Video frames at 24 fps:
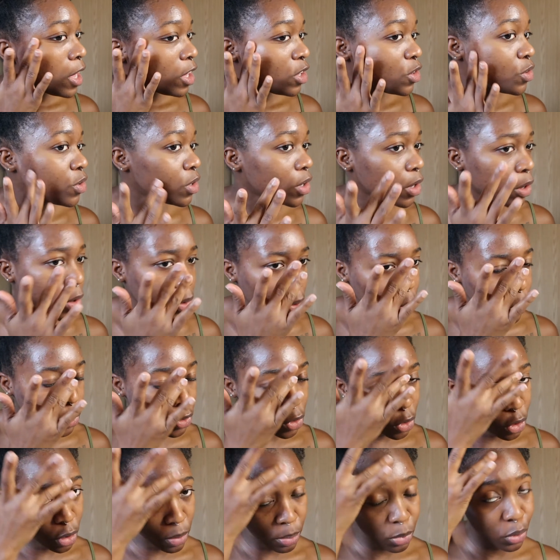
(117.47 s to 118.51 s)
you know,
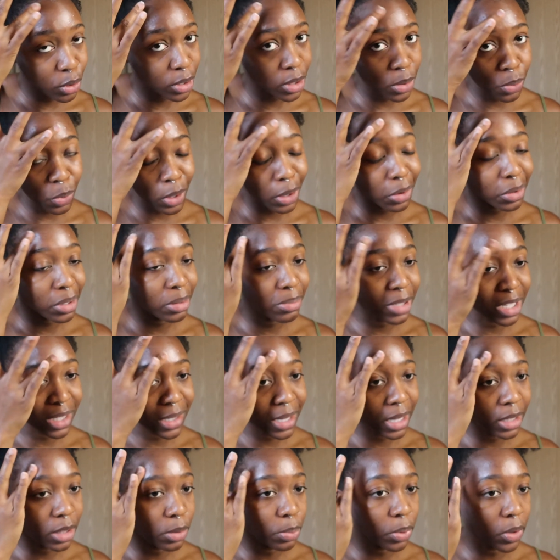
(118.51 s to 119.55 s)
you're more than welcome to
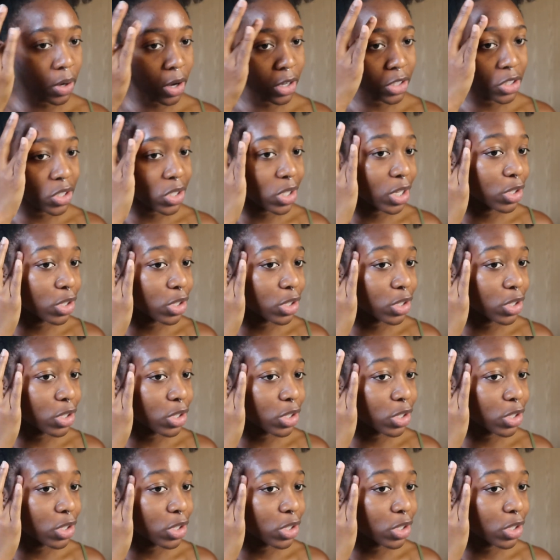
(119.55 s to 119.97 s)
take the precaution